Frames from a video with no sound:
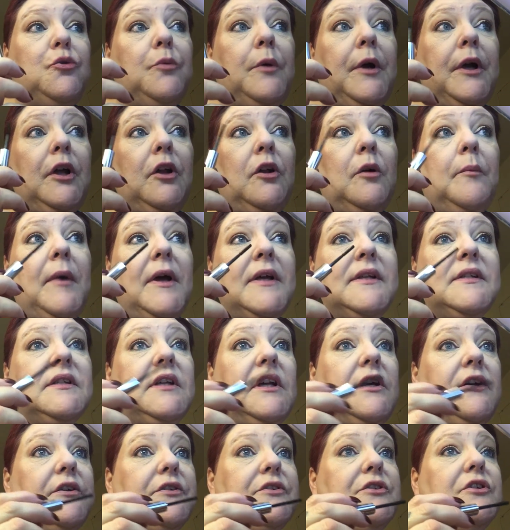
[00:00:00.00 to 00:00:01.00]
your regular
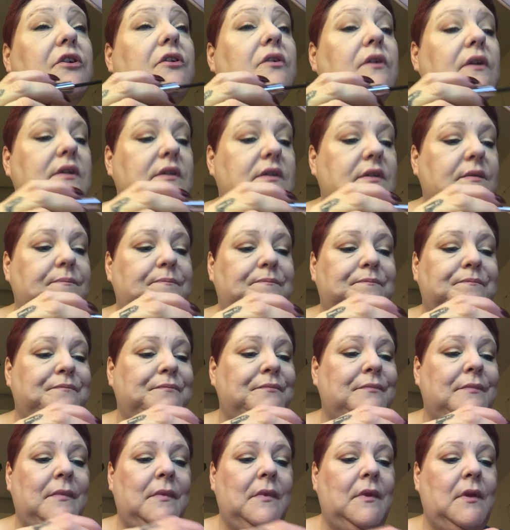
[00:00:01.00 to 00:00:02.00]
mascara too, because
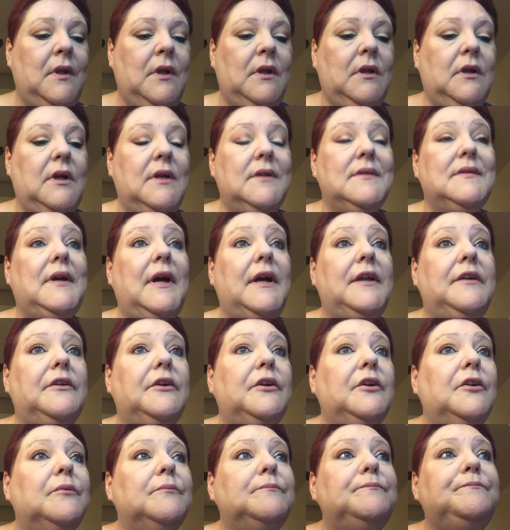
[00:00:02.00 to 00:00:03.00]
I
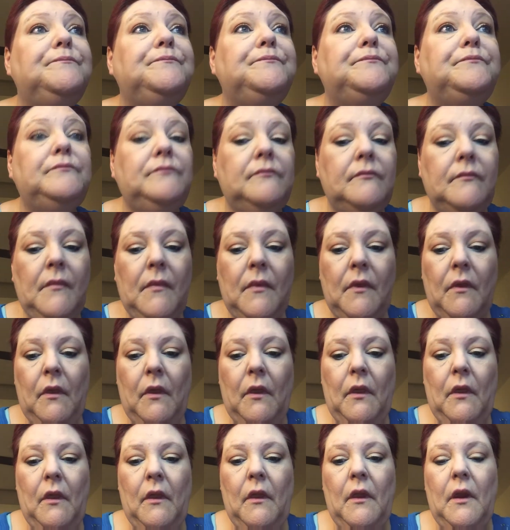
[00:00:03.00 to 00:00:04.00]
do.
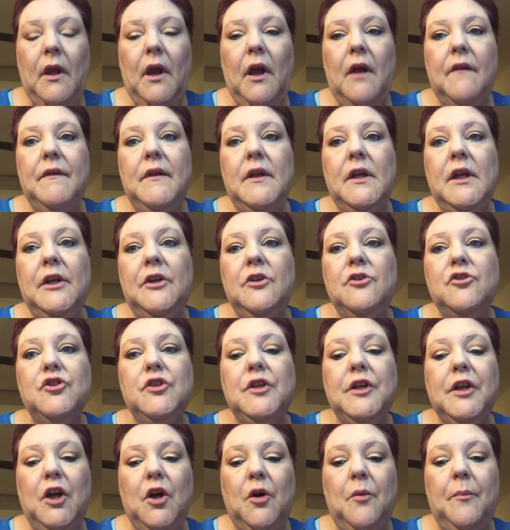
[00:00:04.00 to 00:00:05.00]
And then I
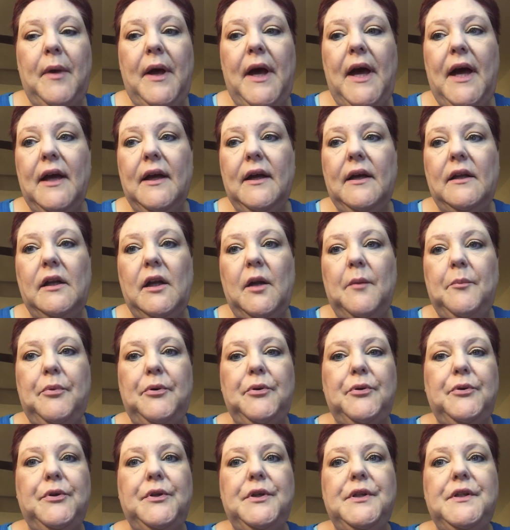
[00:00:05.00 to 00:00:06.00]
usually go back and I
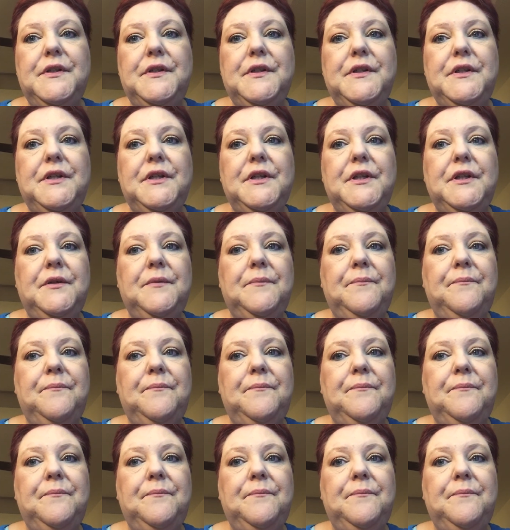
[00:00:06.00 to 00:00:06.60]
put